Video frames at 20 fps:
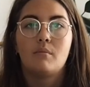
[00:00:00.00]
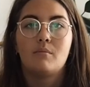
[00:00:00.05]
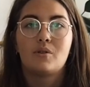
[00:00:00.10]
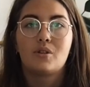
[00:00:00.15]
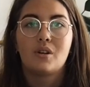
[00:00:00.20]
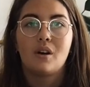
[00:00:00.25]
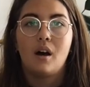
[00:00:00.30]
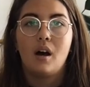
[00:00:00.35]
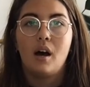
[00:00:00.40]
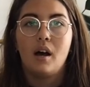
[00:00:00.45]

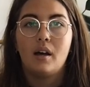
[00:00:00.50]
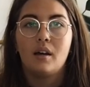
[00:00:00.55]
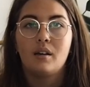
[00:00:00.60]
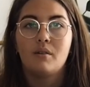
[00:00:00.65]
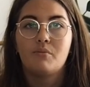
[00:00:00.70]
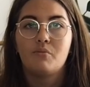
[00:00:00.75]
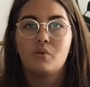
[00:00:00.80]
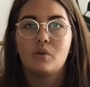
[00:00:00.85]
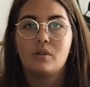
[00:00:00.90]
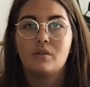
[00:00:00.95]
So
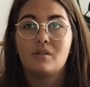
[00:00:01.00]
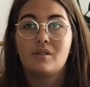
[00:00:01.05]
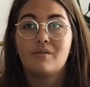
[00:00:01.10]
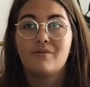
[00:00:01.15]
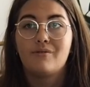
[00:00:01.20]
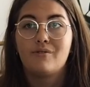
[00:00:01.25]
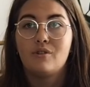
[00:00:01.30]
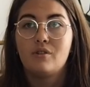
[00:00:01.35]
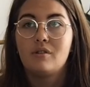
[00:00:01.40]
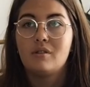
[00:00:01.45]
I will
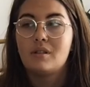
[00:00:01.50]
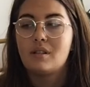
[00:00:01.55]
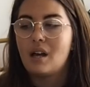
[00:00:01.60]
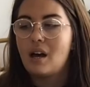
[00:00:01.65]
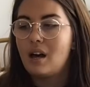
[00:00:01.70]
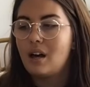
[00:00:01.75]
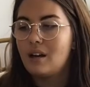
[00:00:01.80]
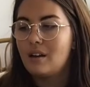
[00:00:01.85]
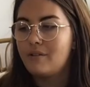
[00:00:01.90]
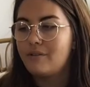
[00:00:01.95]
diffuse
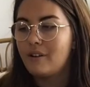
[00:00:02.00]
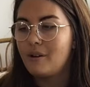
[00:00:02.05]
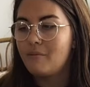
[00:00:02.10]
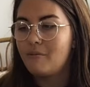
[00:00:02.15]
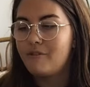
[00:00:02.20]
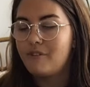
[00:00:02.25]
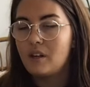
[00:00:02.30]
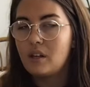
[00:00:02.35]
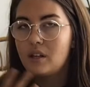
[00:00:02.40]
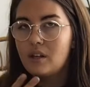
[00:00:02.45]
that if I'm
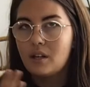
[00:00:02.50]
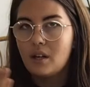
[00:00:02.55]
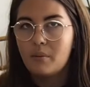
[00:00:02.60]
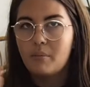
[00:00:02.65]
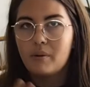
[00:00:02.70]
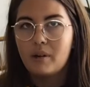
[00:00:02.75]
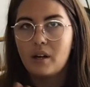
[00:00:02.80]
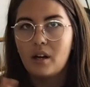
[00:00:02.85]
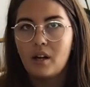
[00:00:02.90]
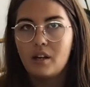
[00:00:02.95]
feeling a
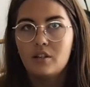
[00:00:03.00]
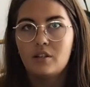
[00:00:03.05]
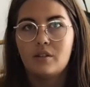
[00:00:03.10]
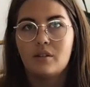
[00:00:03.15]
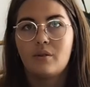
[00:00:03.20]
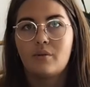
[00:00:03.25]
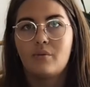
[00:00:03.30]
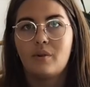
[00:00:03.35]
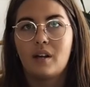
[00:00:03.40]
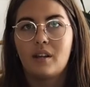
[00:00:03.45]
bit under
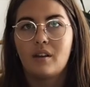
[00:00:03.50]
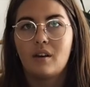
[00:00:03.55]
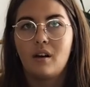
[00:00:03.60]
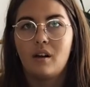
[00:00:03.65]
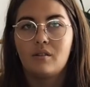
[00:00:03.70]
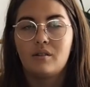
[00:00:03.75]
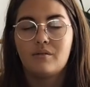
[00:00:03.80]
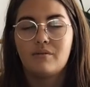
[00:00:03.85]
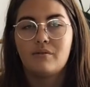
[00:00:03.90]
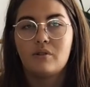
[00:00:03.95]
the weather.
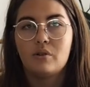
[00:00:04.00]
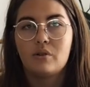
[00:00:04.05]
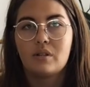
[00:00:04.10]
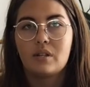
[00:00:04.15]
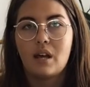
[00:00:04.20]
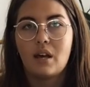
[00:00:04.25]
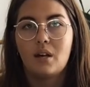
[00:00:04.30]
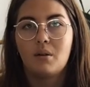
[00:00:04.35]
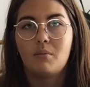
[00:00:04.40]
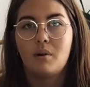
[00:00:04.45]
I'll diffuse
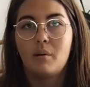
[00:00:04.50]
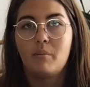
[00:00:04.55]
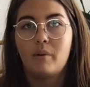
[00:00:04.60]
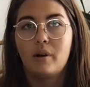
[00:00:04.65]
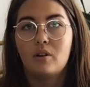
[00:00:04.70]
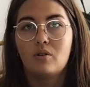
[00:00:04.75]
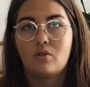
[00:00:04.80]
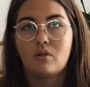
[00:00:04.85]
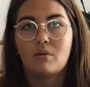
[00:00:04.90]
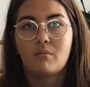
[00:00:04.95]
that in my
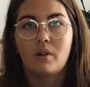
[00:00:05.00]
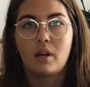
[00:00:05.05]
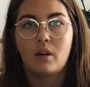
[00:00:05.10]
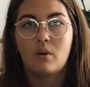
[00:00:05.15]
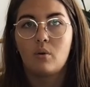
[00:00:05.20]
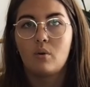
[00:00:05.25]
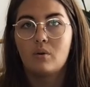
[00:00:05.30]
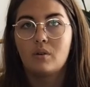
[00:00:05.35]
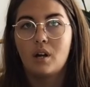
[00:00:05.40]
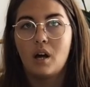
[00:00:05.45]
bedroom
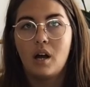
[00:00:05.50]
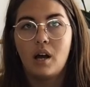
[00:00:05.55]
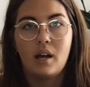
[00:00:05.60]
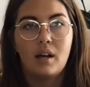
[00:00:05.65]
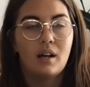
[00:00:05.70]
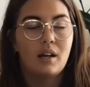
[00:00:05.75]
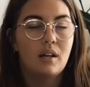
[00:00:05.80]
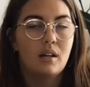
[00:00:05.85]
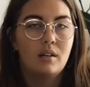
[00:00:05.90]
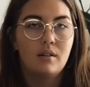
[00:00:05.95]
like all
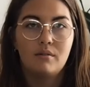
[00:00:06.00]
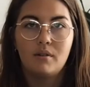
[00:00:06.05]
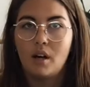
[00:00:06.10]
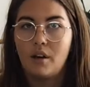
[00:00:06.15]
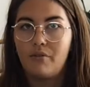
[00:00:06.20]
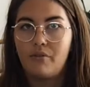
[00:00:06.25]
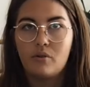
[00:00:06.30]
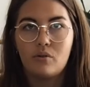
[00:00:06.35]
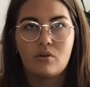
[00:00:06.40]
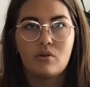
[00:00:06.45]
night and
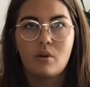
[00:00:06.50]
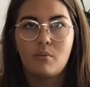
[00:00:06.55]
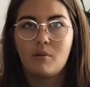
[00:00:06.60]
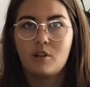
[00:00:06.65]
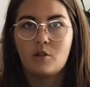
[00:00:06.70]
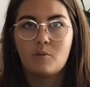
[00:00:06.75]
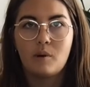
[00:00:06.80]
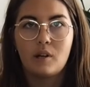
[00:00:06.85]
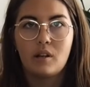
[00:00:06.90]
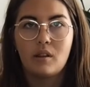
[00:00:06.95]
I feel so
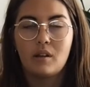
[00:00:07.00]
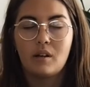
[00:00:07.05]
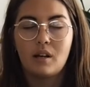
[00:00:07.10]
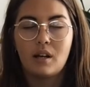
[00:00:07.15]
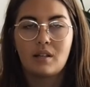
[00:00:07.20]
much better the